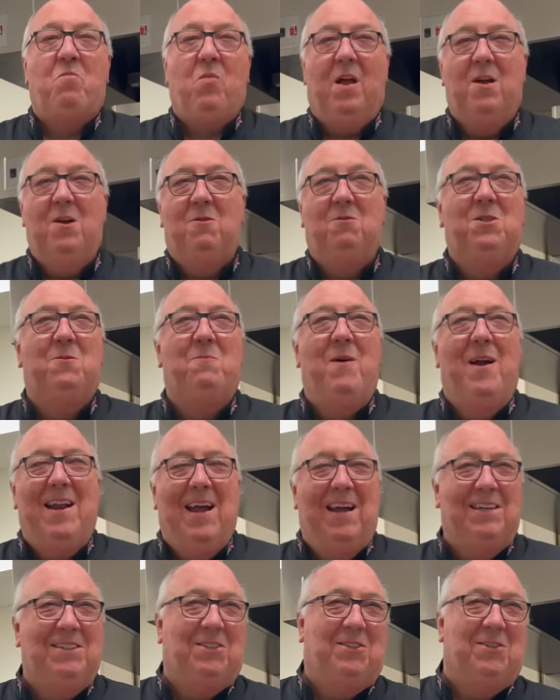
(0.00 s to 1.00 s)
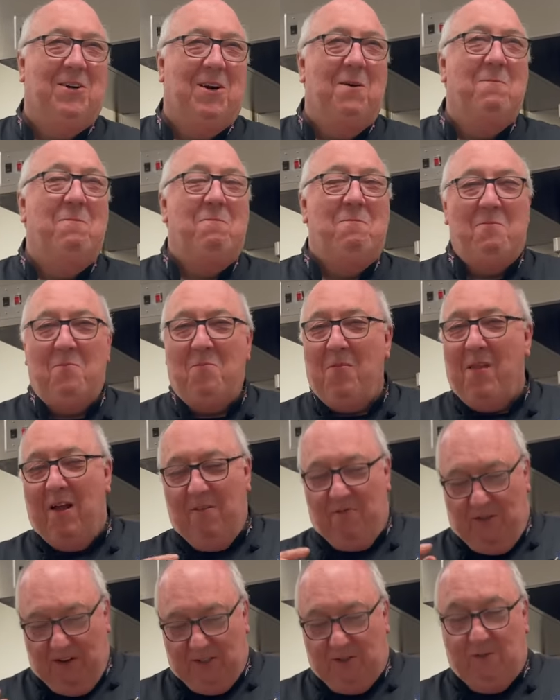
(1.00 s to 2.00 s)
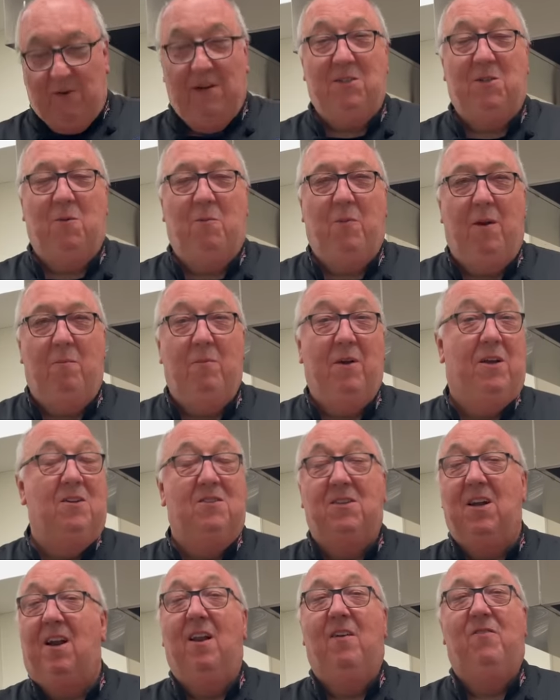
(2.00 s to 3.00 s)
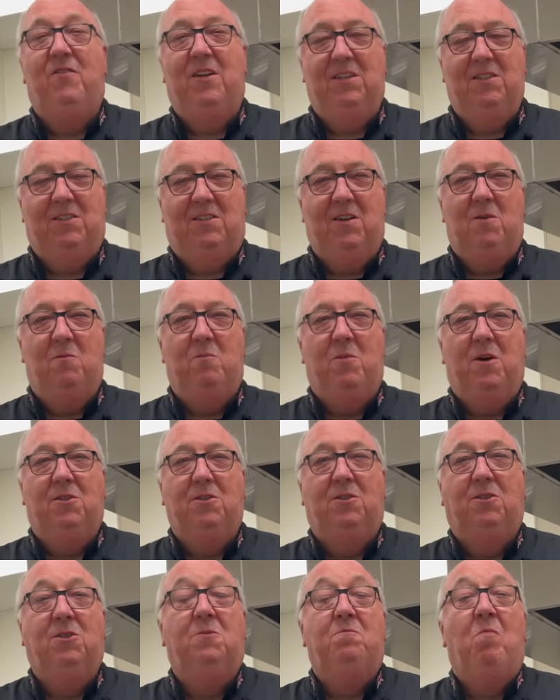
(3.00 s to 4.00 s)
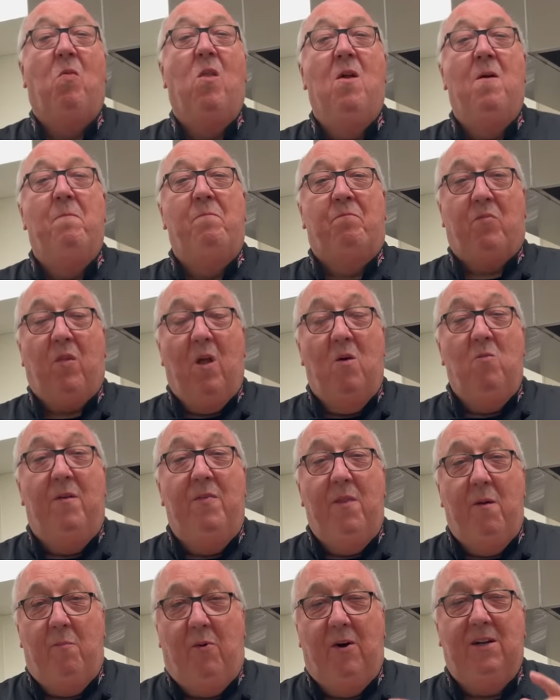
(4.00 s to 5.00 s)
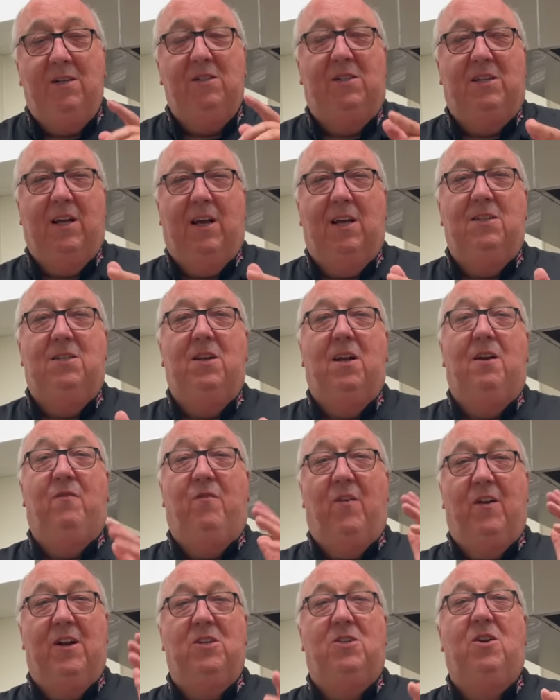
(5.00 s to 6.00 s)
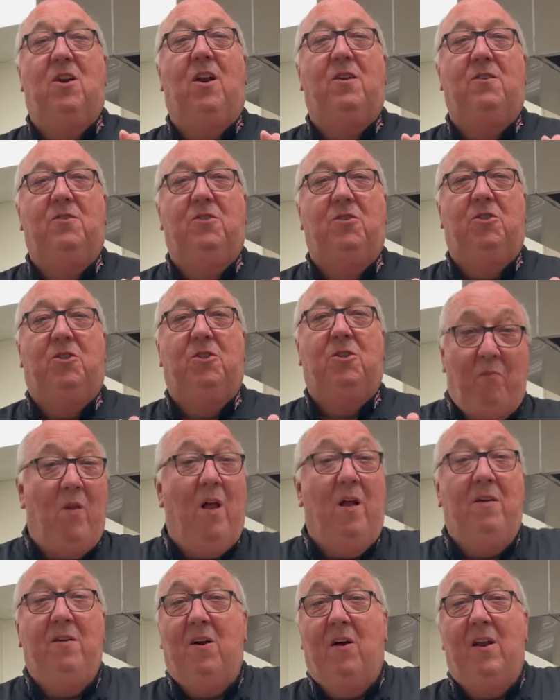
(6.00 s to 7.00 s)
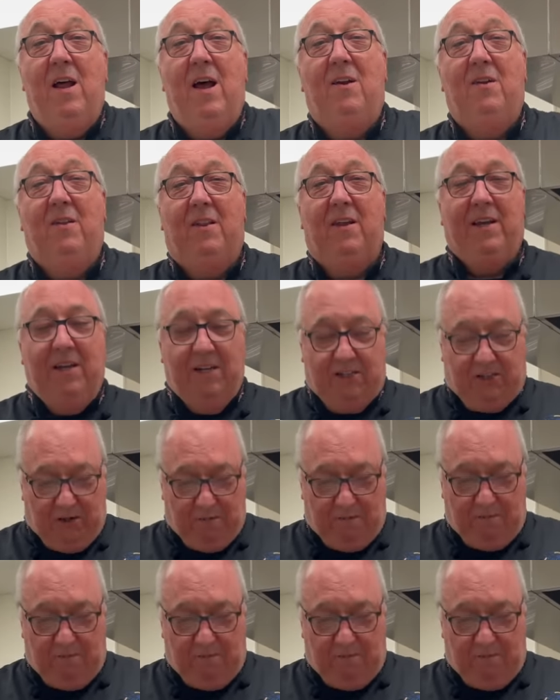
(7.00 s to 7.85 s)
I always made extra of this recipe because I loved it so much. And when the princess had finished lunch and gone out of the kitchen,